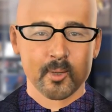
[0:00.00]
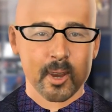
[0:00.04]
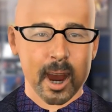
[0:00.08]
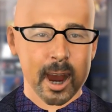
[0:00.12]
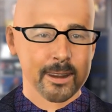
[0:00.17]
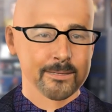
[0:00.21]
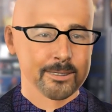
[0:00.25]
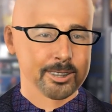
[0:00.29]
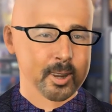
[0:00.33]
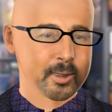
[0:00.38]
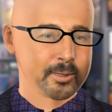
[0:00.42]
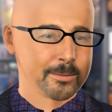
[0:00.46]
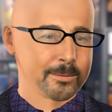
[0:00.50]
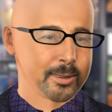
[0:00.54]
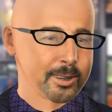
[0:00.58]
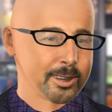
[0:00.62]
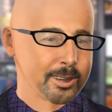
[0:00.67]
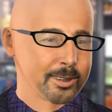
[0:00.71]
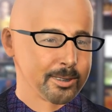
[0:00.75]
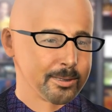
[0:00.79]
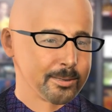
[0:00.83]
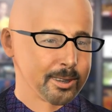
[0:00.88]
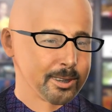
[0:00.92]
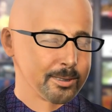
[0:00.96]
but also
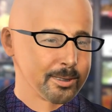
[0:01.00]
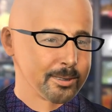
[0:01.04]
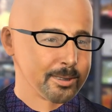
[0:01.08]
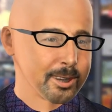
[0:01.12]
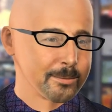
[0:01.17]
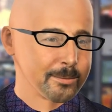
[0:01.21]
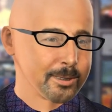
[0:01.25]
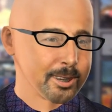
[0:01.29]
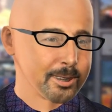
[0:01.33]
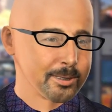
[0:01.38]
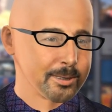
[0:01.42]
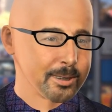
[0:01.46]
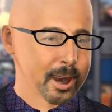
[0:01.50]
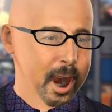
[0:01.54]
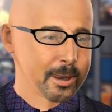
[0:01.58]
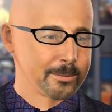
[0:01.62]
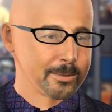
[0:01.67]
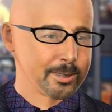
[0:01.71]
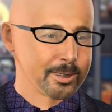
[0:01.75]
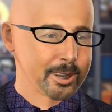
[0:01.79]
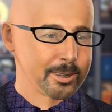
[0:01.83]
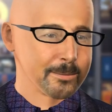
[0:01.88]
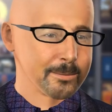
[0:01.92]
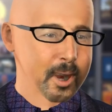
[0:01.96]
provide connectivity to
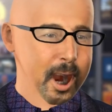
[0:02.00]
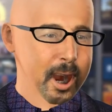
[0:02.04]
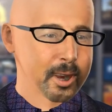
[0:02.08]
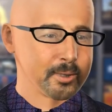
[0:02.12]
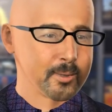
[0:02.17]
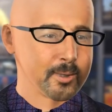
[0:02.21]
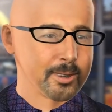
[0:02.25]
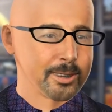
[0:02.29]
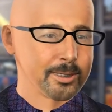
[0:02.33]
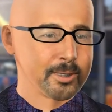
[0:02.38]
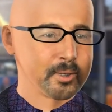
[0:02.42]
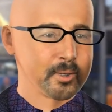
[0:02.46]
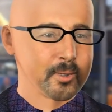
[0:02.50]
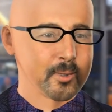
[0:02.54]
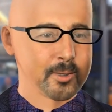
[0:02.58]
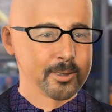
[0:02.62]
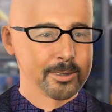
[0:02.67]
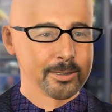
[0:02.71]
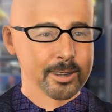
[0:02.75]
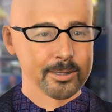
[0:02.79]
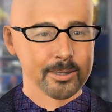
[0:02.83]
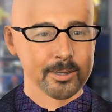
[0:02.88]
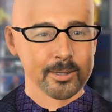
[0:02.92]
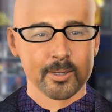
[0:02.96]
other networks in the
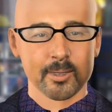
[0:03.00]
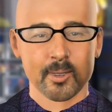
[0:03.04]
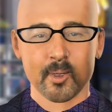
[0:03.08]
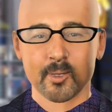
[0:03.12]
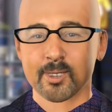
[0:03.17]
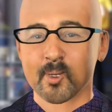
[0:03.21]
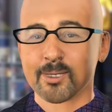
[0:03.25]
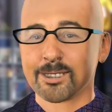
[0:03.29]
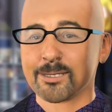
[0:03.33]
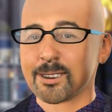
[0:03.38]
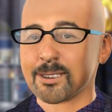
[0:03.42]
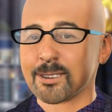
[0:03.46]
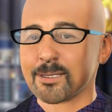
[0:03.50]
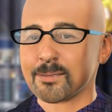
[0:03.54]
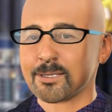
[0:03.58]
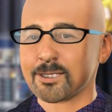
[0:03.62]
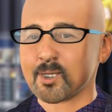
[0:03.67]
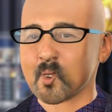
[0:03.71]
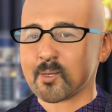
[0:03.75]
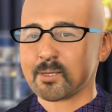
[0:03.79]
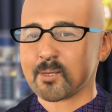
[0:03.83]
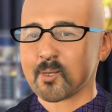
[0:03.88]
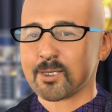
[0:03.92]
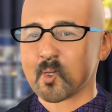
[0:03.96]
Chainlink ecosystem,
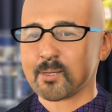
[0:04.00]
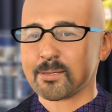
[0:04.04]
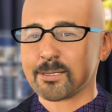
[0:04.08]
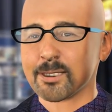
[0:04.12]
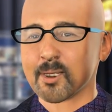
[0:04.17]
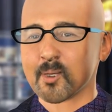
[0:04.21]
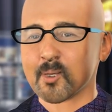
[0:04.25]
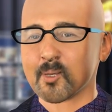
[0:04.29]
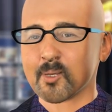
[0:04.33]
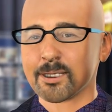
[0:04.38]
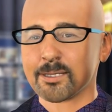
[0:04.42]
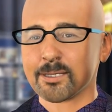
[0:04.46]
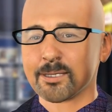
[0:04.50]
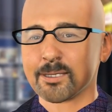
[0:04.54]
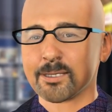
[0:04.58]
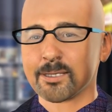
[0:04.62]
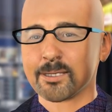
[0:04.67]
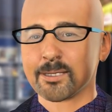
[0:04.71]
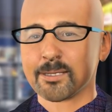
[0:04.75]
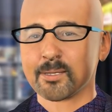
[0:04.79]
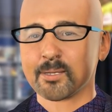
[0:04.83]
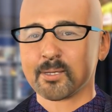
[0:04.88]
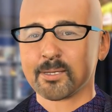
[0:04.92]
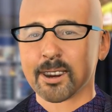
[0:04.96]
such as Ethereum,
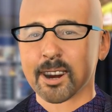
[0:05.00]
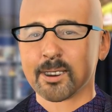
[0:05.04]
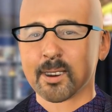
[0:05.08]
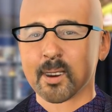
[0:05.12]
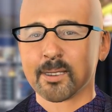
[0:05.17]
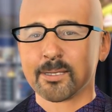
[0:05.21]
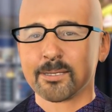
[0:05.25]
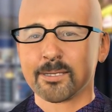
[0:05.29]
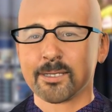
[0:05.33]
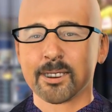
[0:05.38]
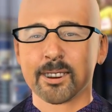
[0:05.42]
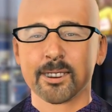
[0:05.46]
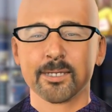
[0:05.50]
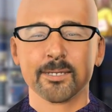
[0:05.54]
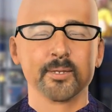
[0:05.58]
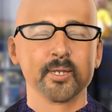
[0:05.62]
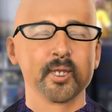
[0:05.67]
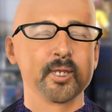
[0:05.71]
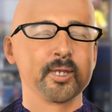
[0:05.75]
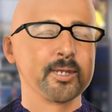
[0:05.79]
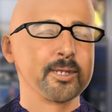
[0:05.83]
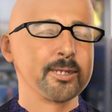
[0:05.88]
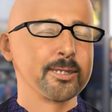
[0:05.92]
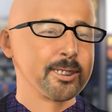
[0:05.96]
Google Cloud,
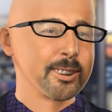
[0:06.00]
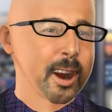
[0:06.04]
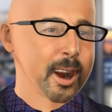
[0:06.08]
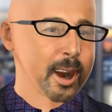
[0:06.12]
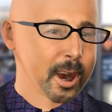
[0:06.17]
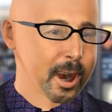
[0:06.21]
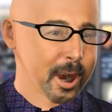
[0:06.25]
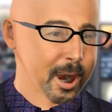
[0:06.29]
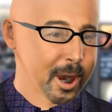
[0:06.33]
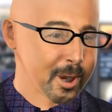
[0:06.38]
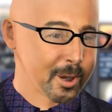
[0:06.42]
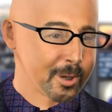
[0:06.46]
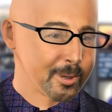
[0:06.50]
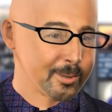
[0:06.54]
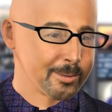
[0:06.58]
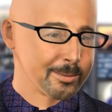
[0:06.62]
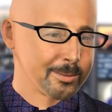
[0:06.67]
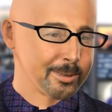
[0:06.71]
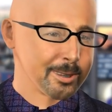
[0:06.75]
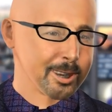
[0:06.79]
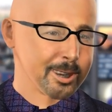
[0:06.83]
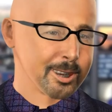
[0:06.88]
Zilliqa, and many more.